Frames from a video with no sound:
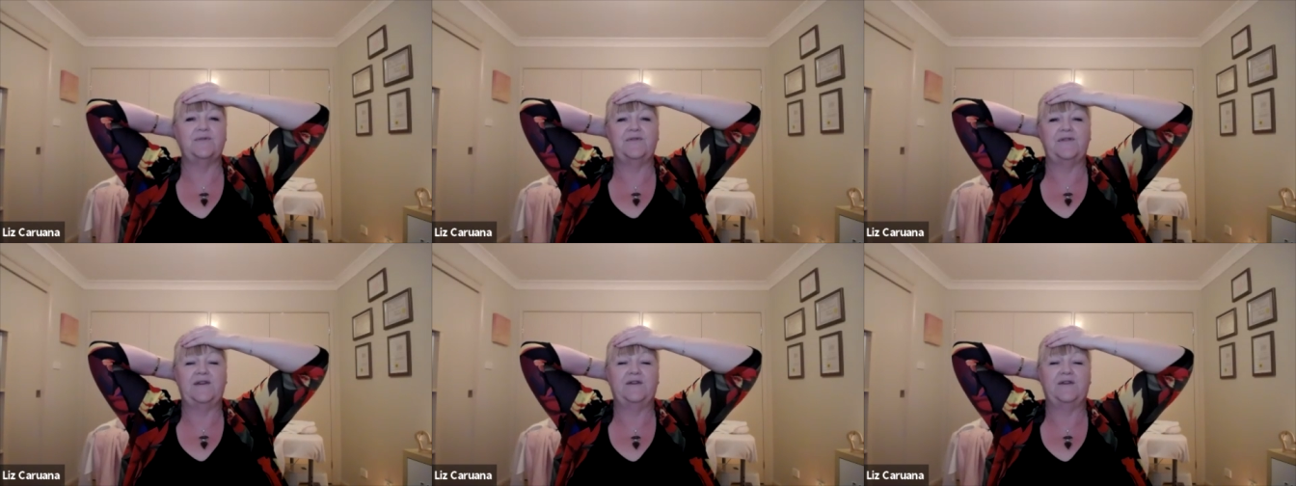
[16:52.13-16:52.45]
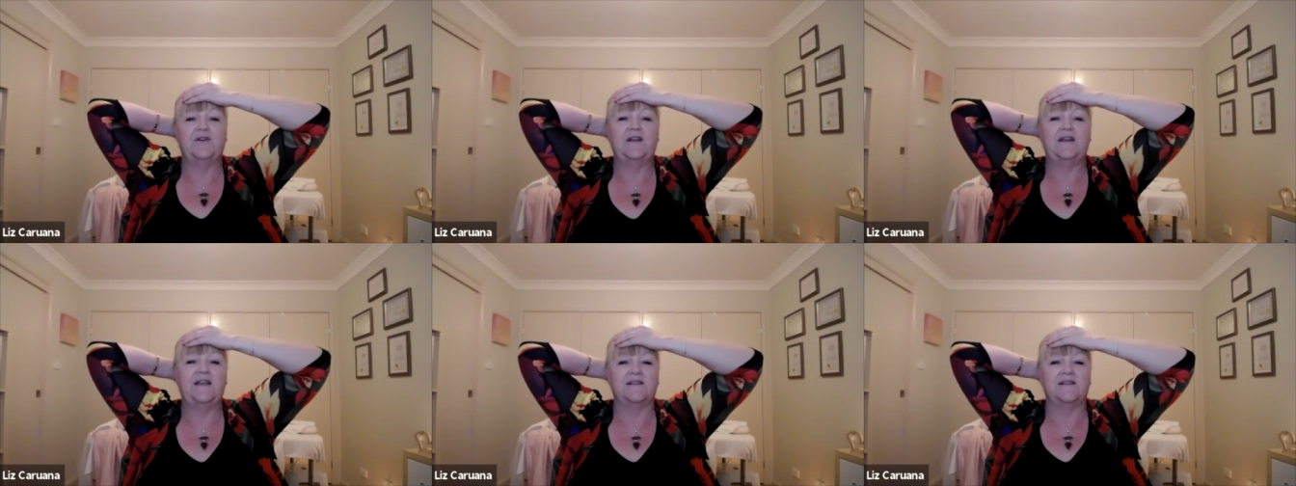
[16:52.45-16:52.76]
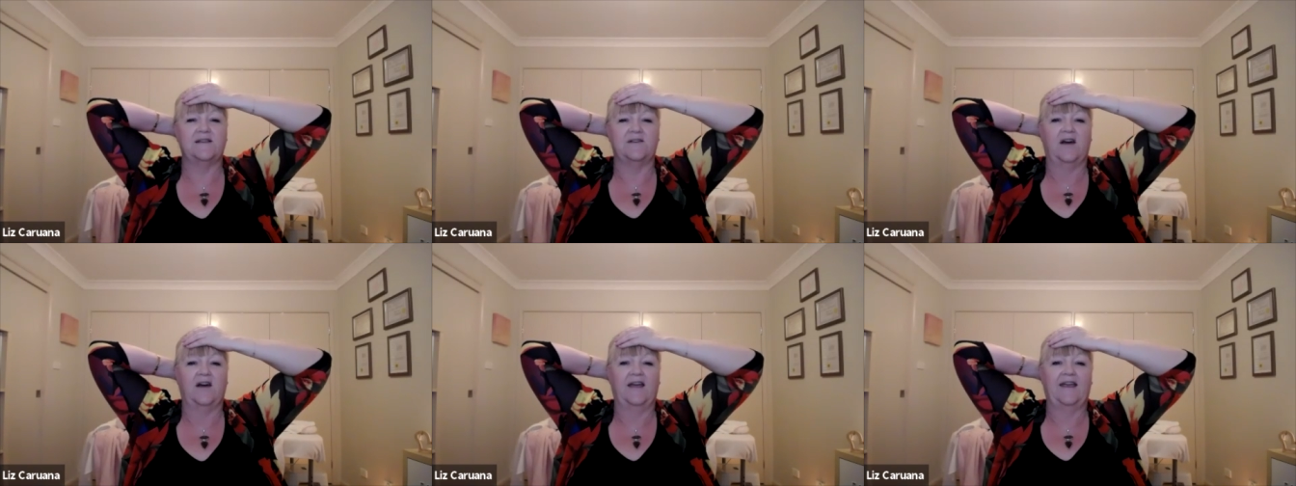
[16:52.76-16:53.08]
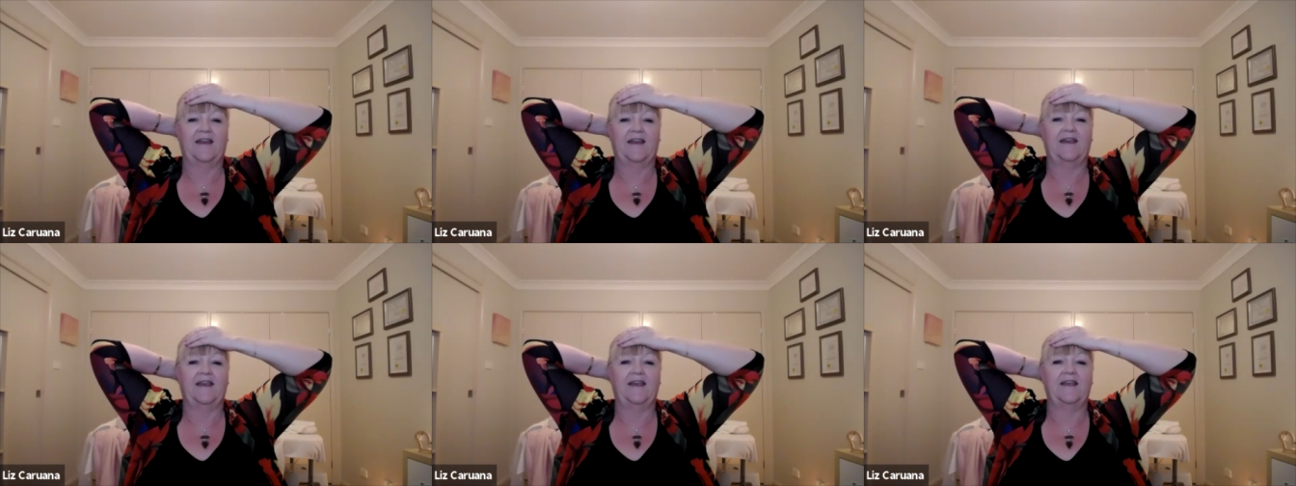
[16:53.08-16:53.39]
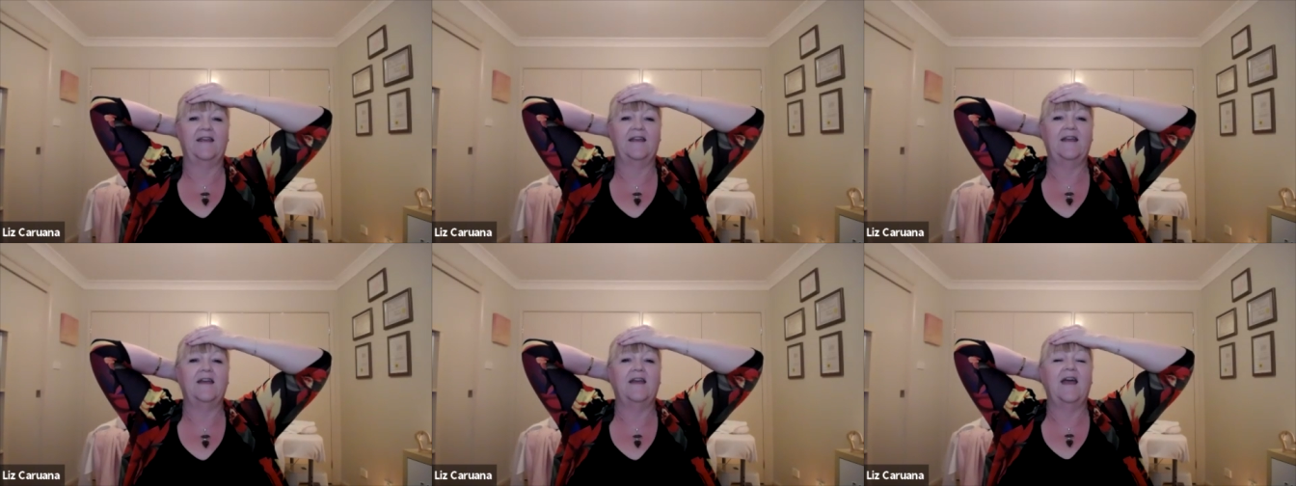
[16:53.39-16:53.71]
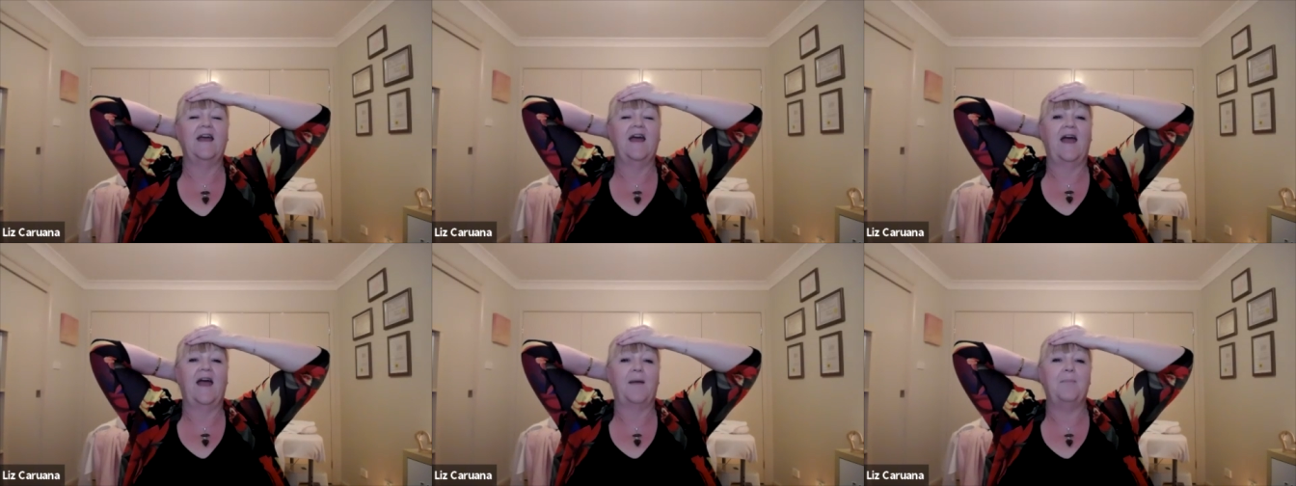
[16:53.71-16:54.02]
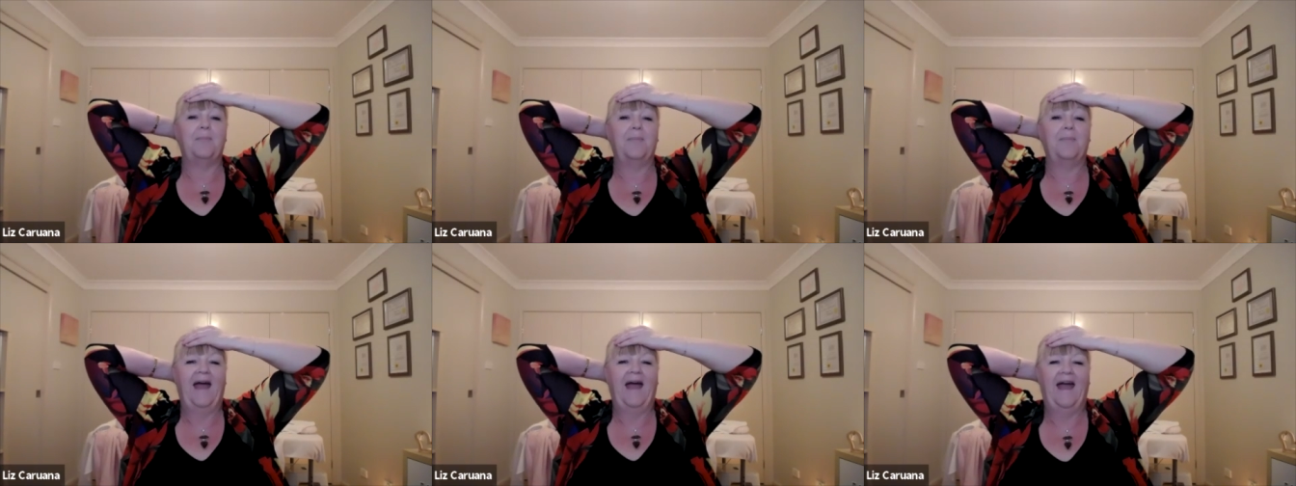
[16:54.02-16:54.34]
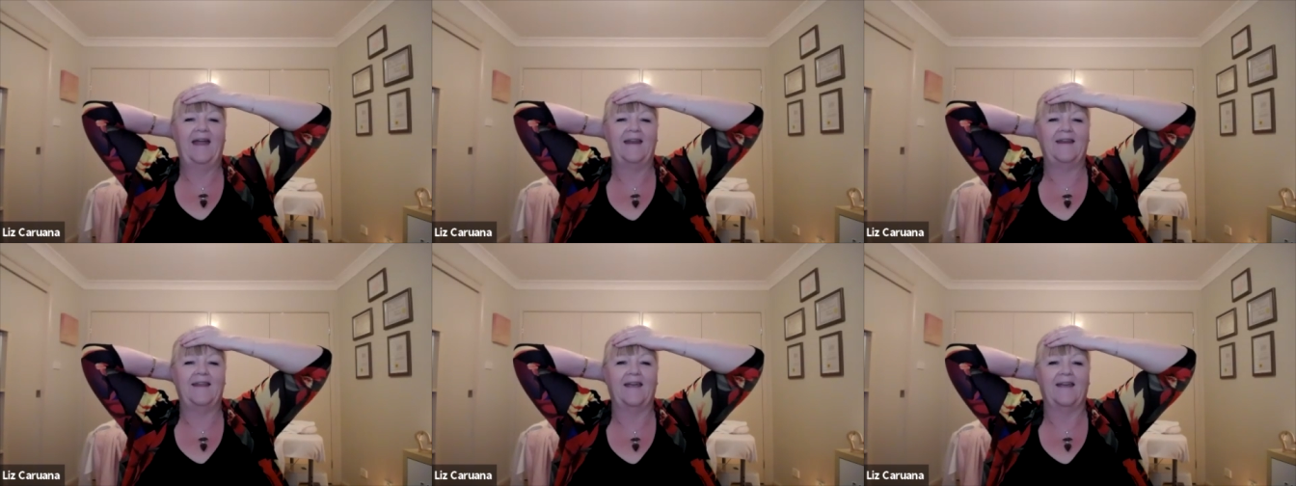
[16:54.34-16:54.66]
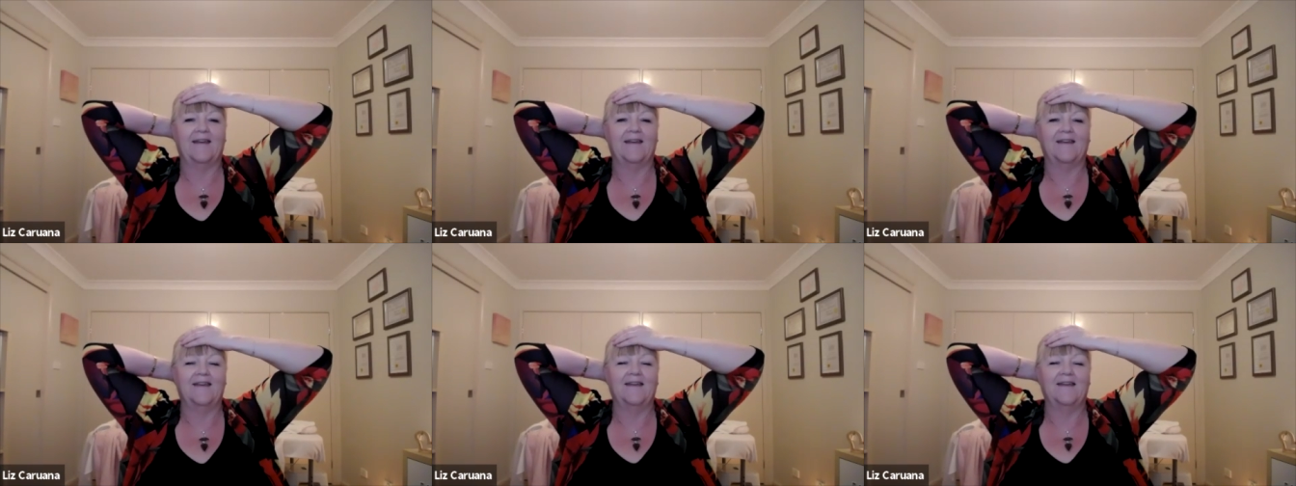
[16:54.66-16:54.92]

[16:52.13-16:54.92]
fear and anxiety and panic.